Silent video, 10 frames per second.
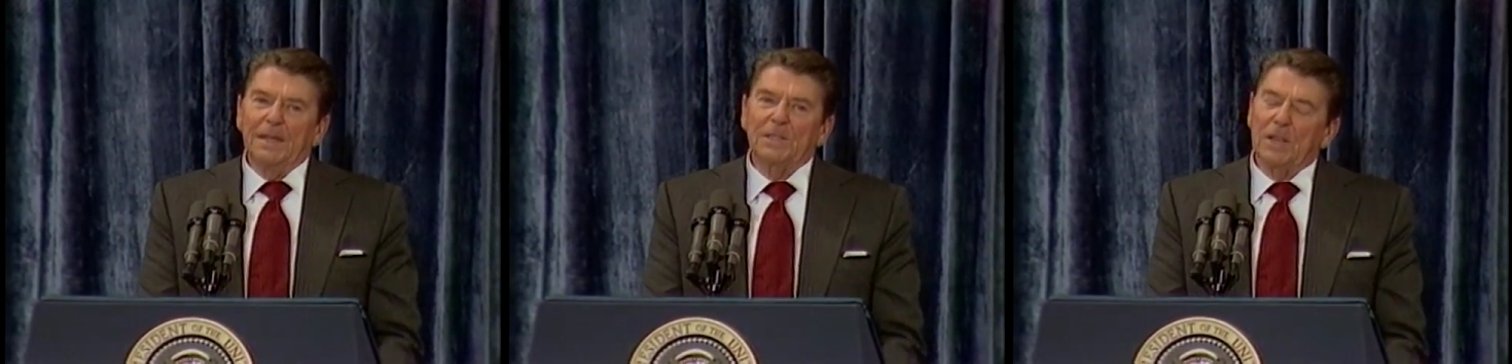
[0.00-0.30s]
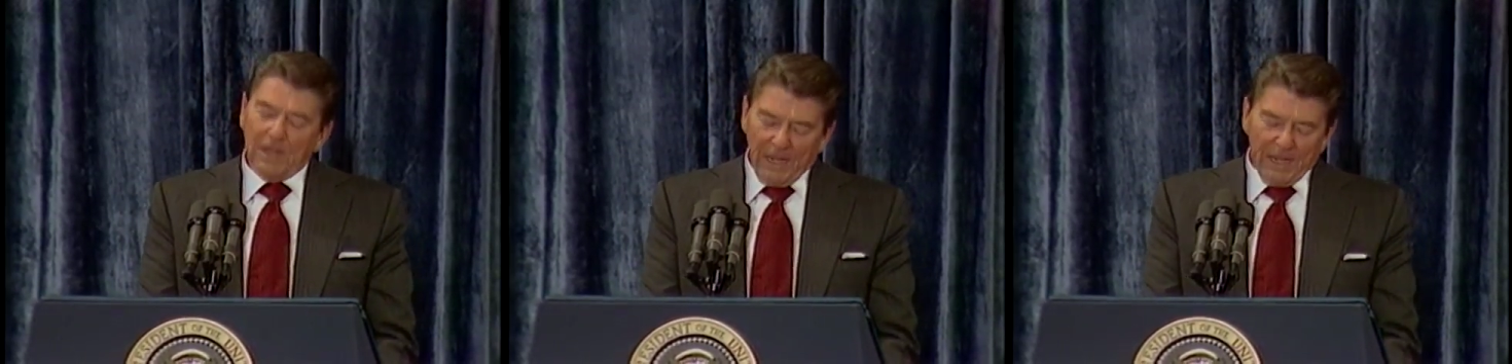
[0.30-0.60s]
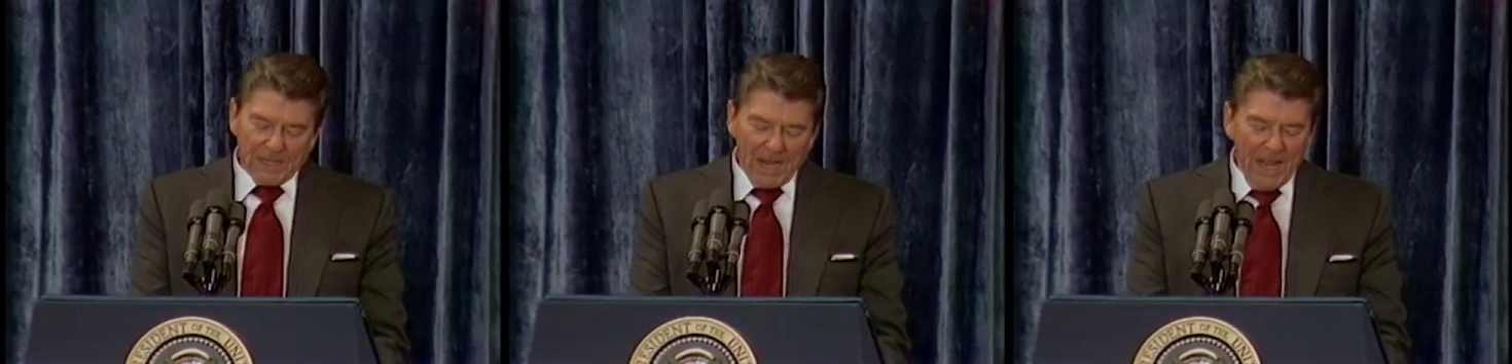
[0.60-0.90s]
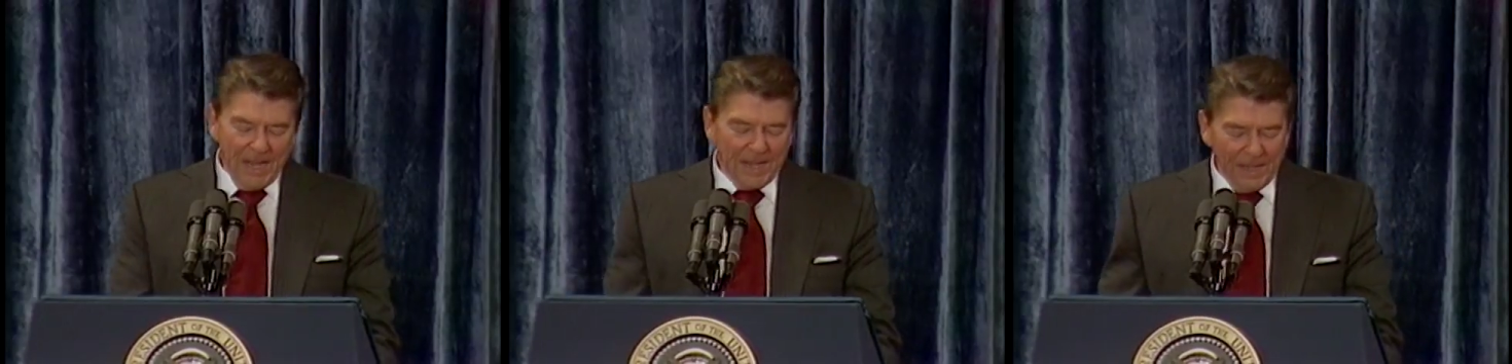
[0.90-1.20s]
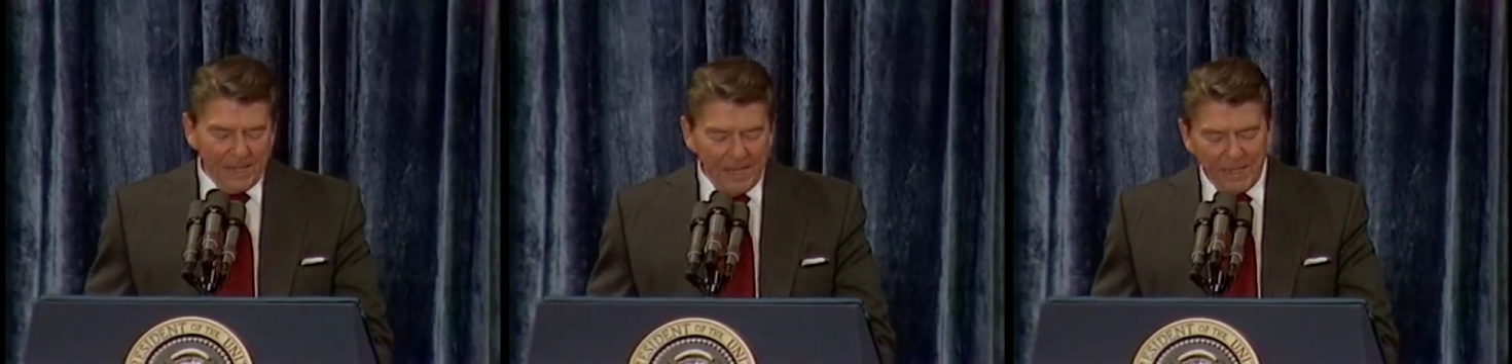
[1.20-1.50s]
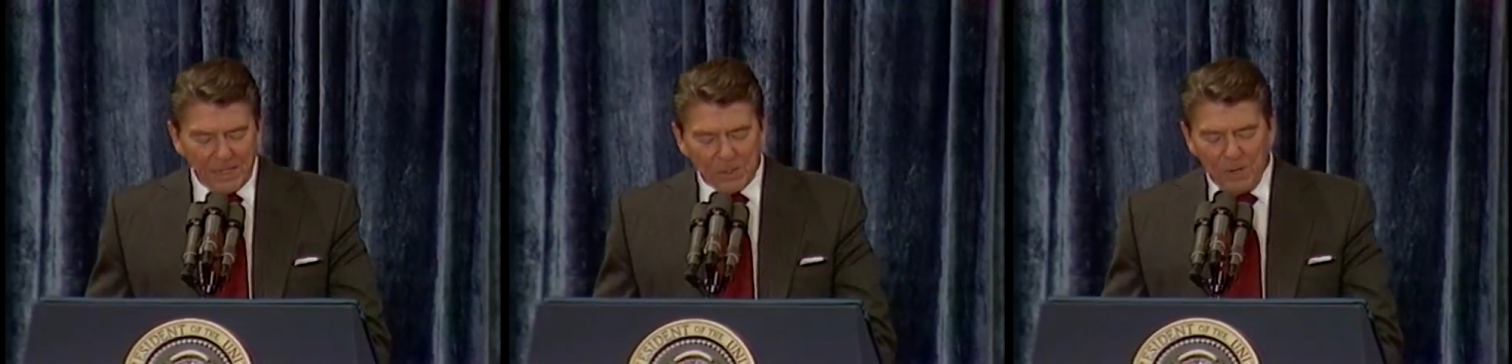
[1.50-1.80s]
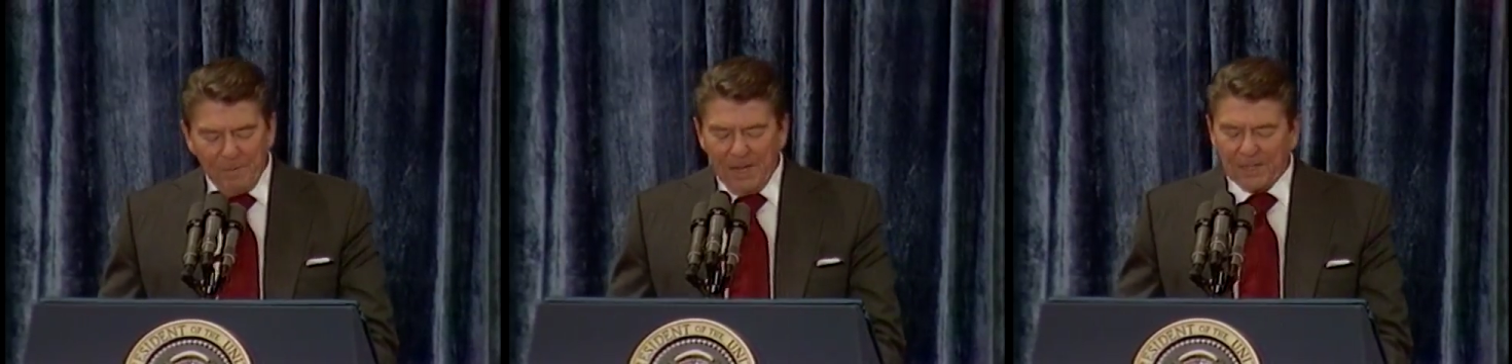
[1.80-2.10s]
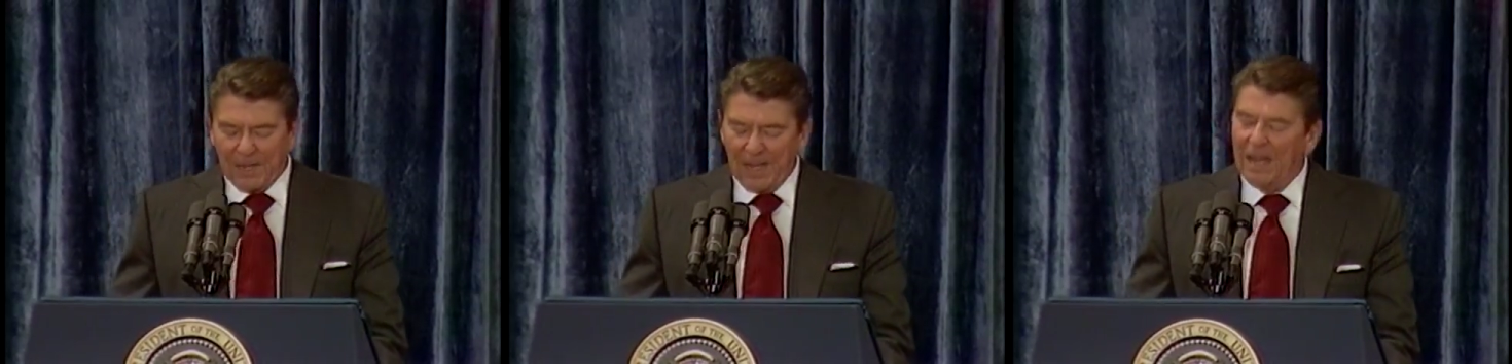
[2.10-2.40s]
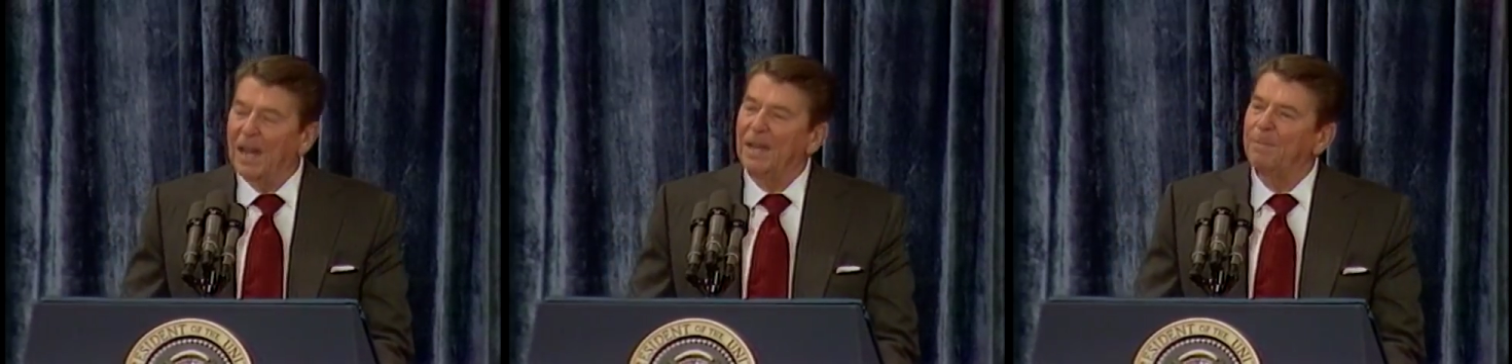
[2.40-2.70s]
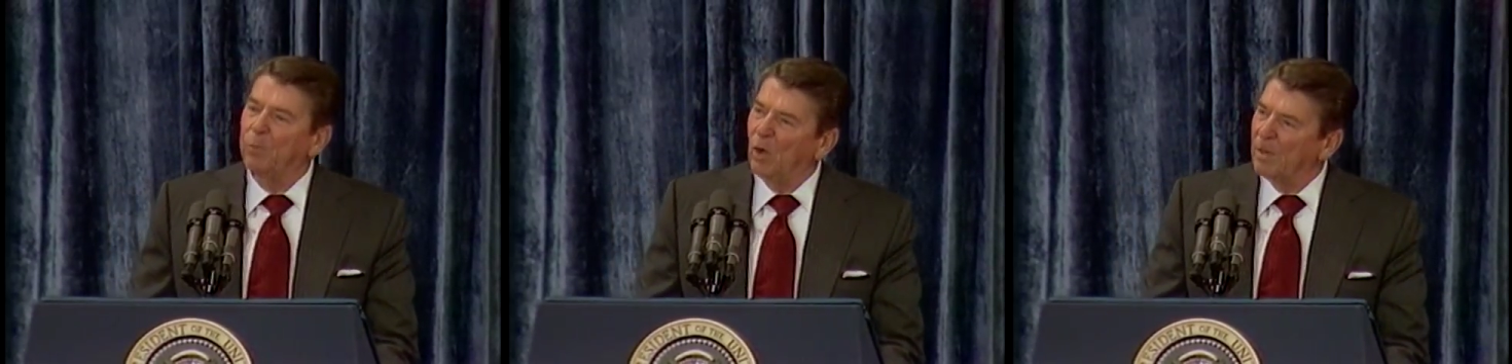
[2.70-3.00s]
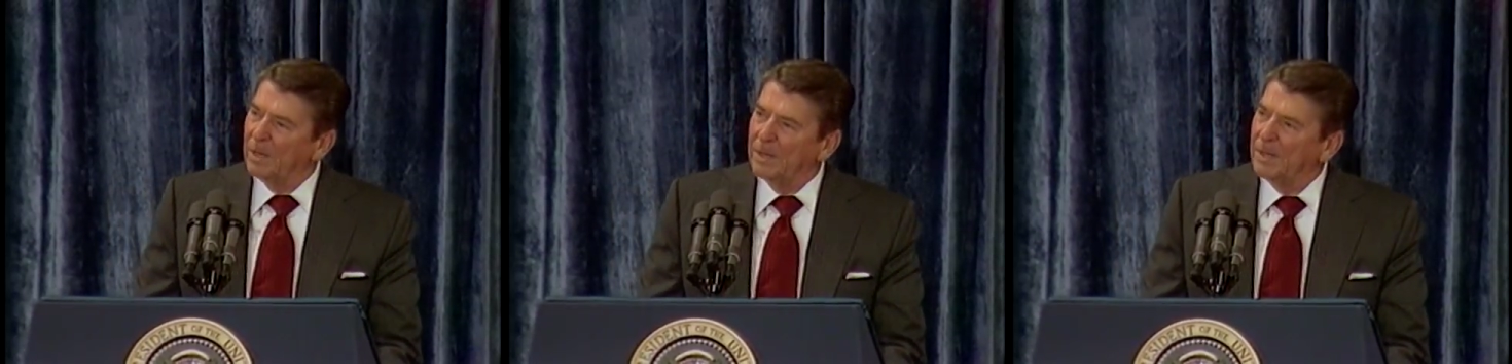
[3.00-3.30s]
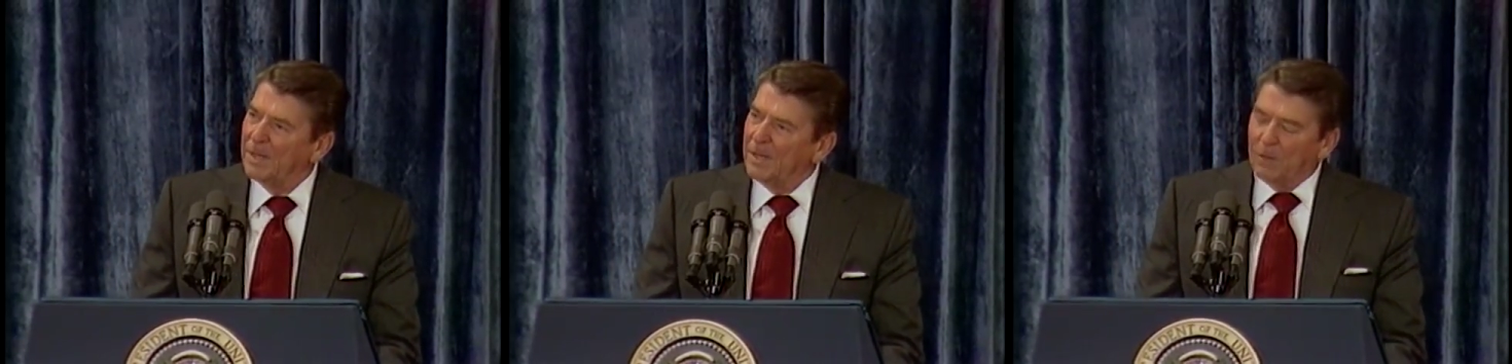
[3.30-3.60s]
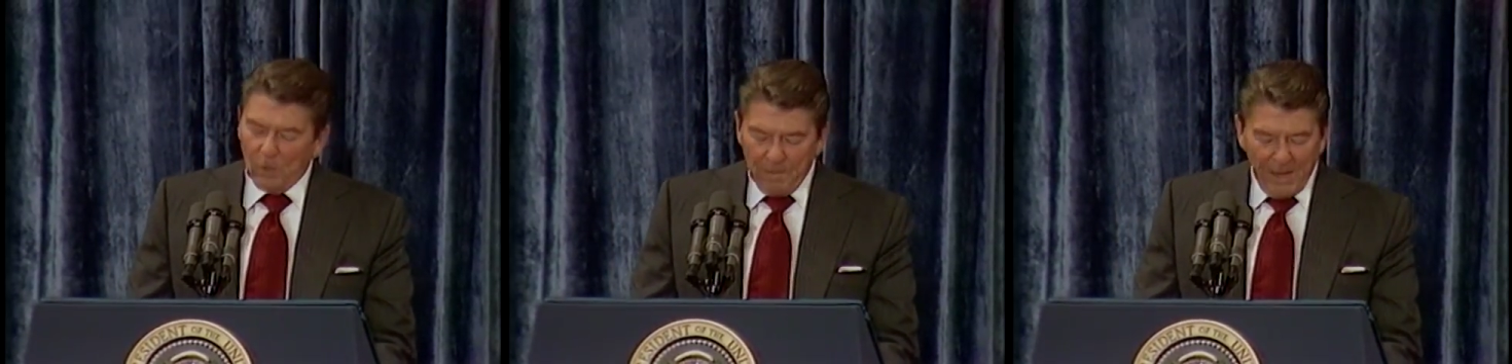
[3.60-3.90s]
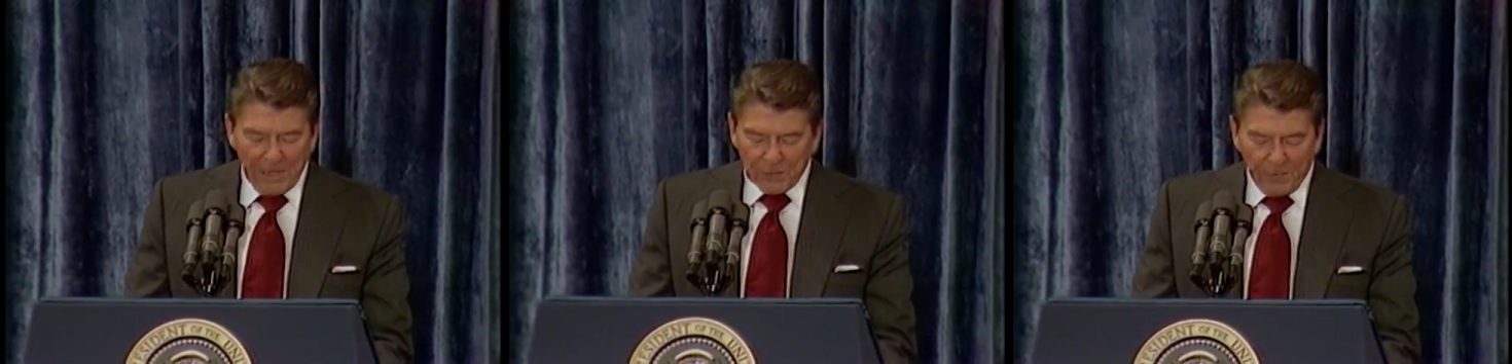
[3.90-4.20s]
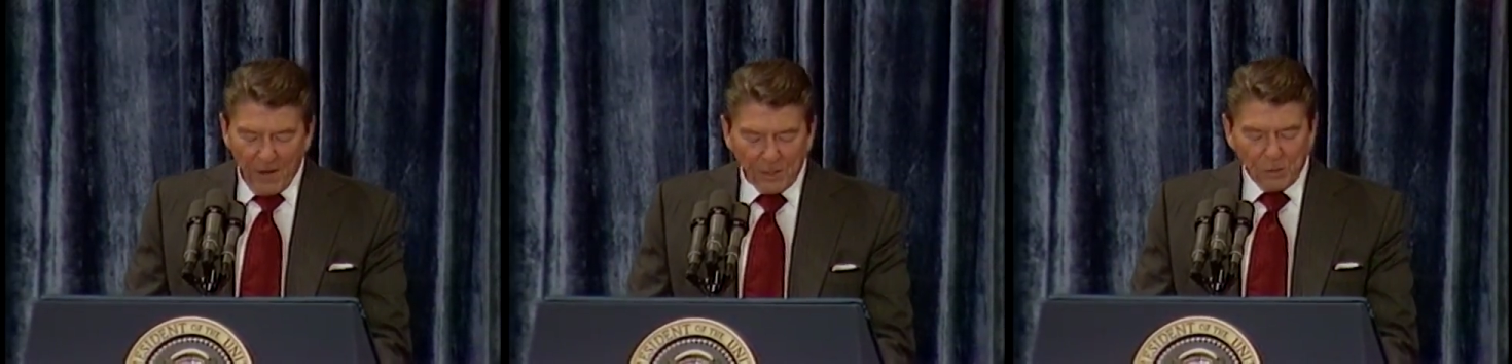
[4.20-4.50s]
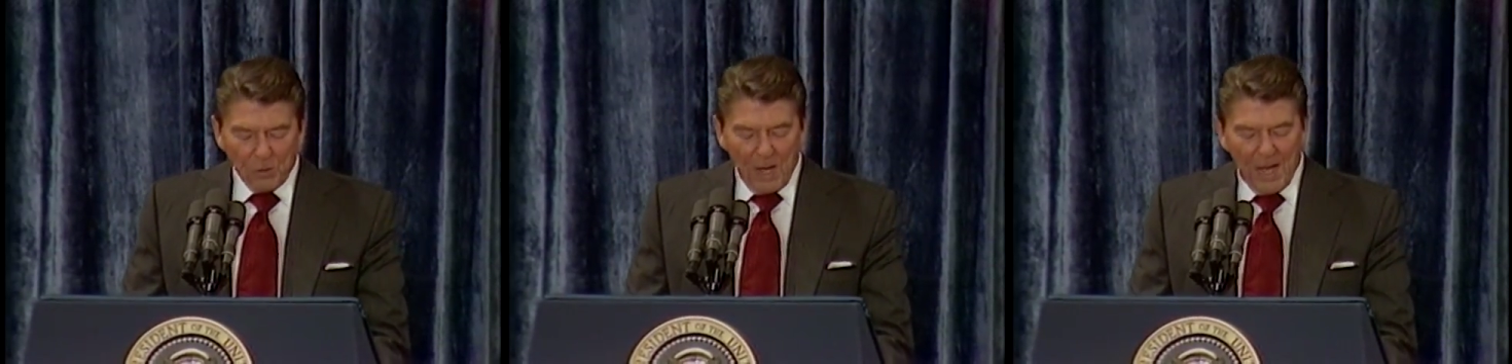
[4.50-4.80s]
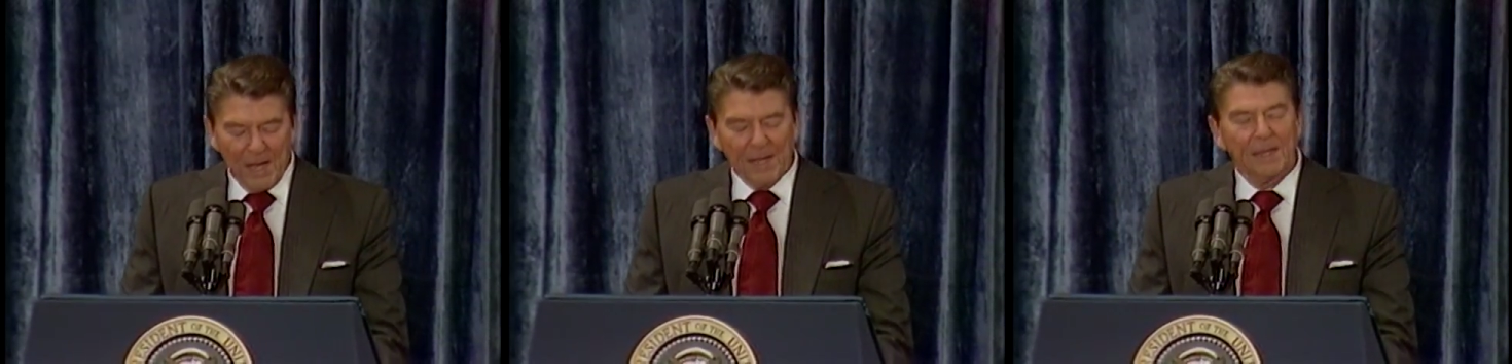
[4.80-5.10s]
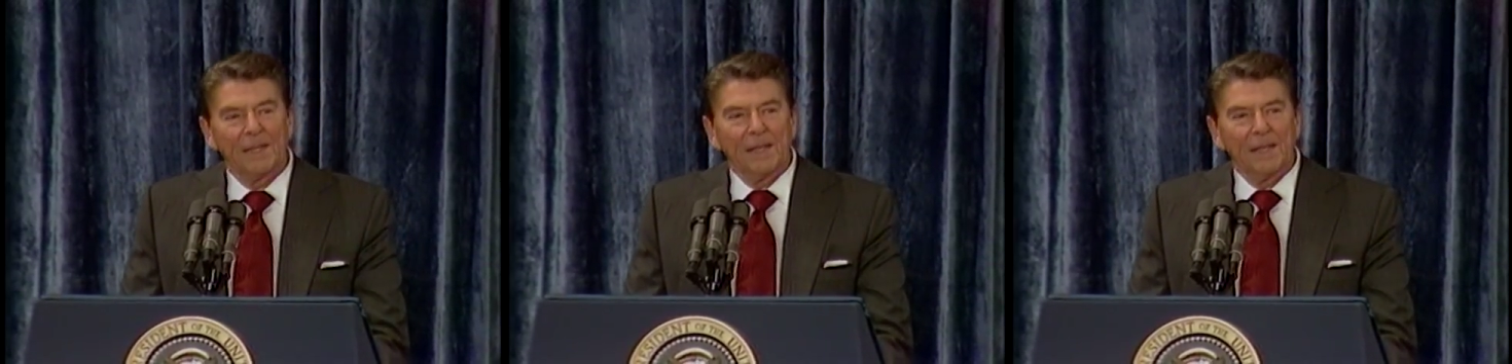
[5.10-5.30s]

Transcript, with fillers: Certainly, as I indicated, as we meet today, unemployment remains far too high.